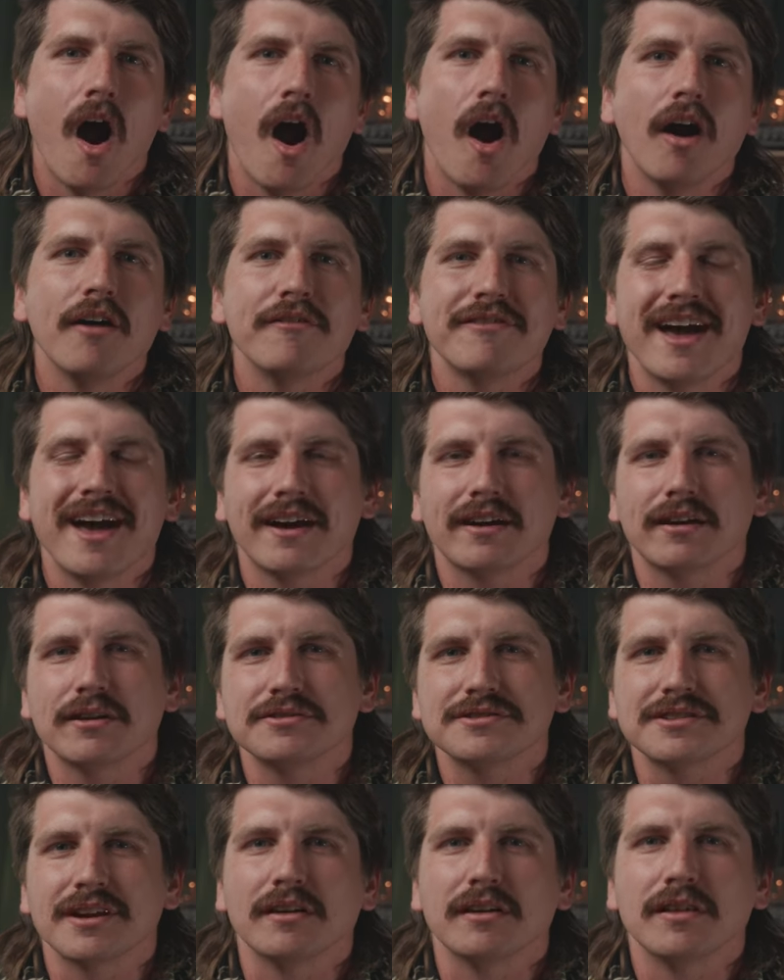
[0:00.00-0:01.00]
all of that
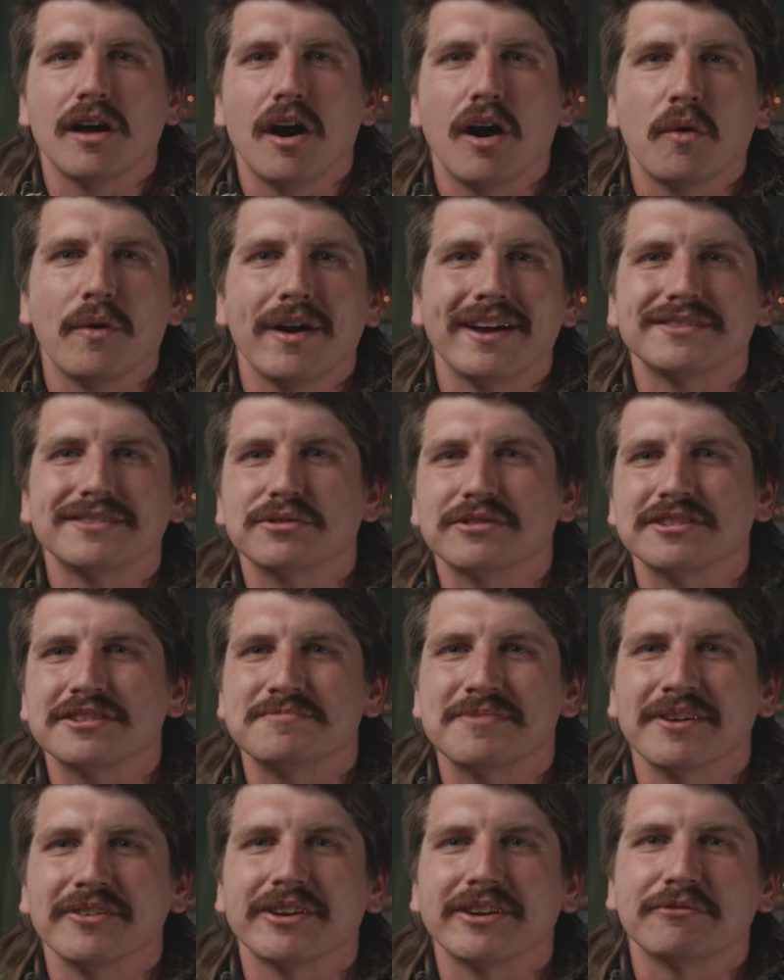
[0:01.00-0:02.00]
goes a long way towards
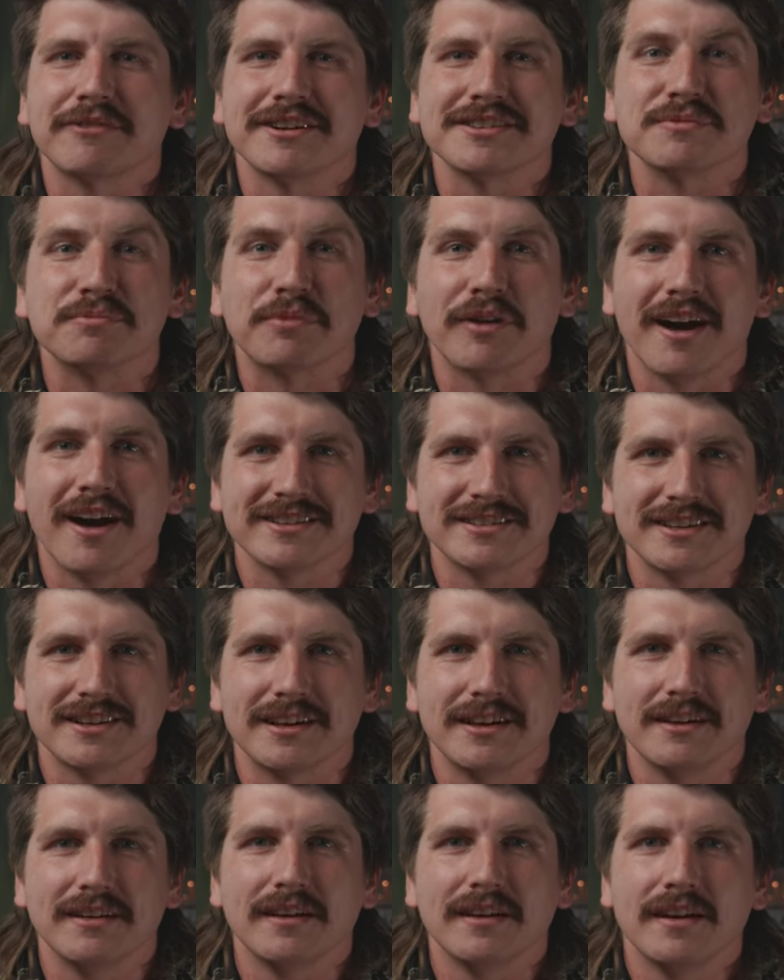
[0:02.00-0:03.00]
building
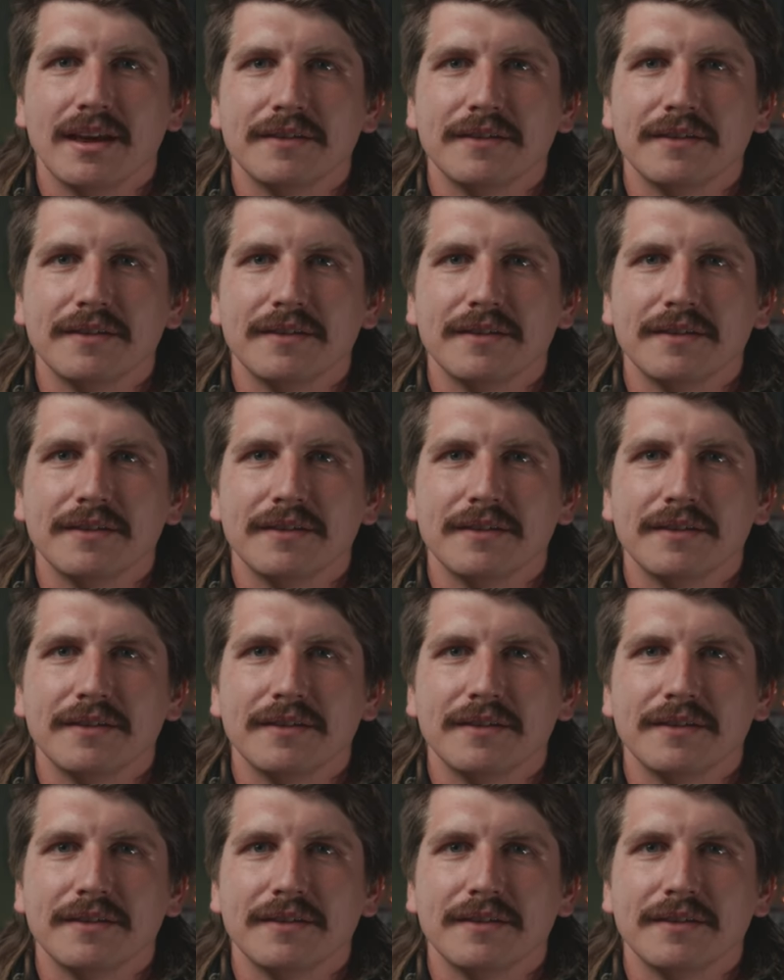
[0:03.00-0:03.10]
reciprocity.